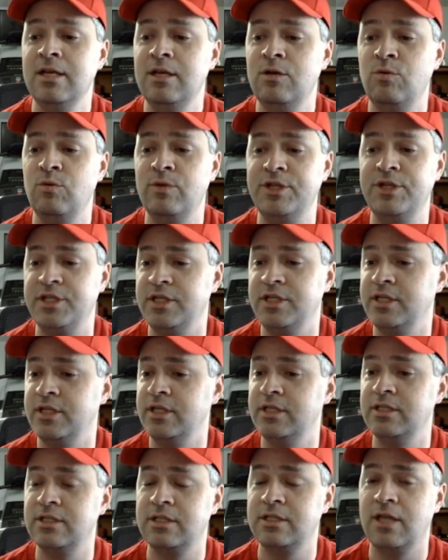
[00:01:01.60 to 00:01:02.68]
which
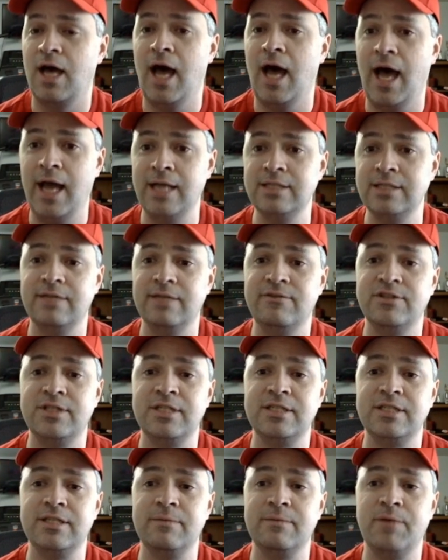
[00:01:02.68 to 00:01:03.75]
is the highest level
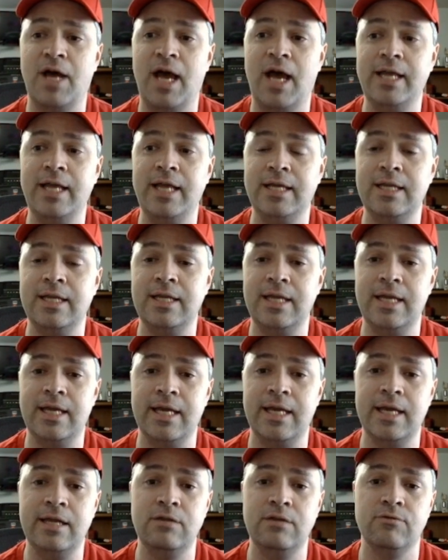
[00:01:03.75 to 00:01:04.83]
system I can
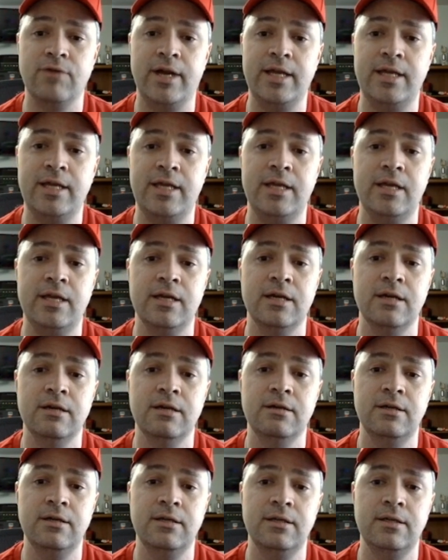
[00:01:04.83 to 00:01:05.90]
hit right
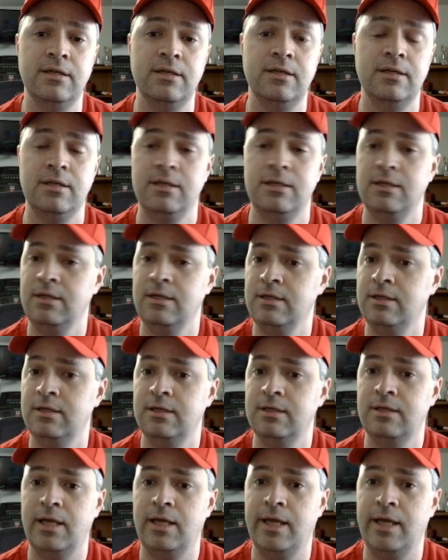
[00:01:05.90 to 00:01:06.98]
here.
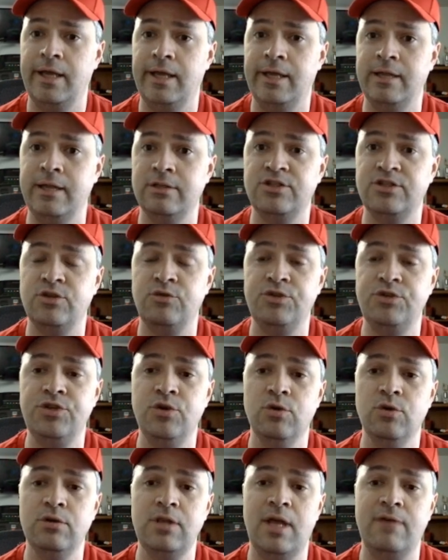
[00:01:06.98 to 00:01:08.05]
And so
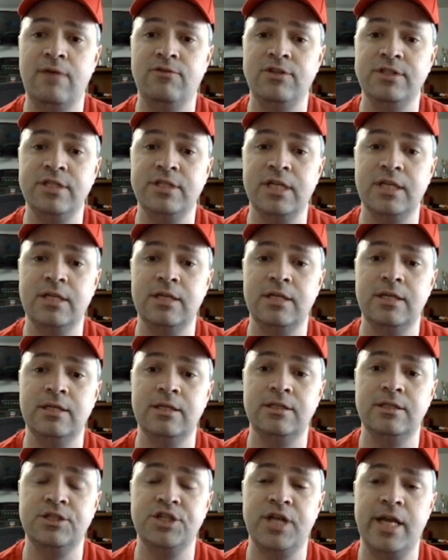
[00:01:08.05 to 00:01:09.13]
your level is going
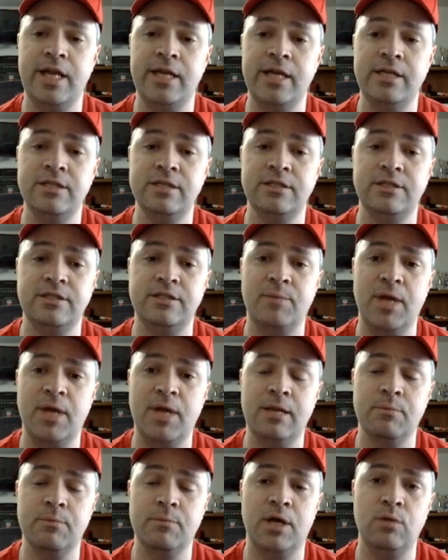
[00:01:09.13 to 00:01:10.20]
to change
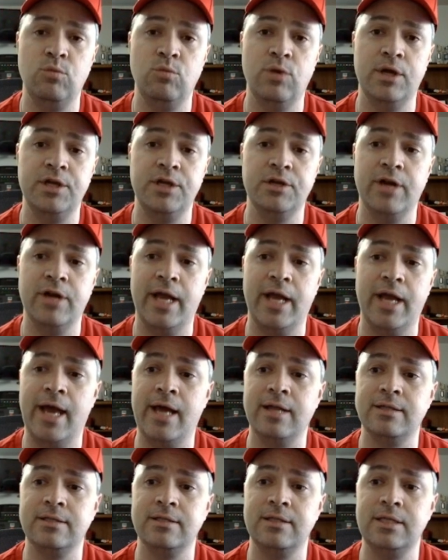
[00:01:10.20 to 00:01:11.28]
depending upon where you're
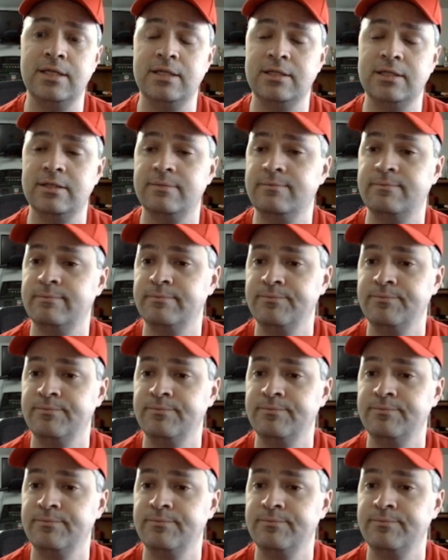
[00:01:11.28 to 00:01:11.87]
at. These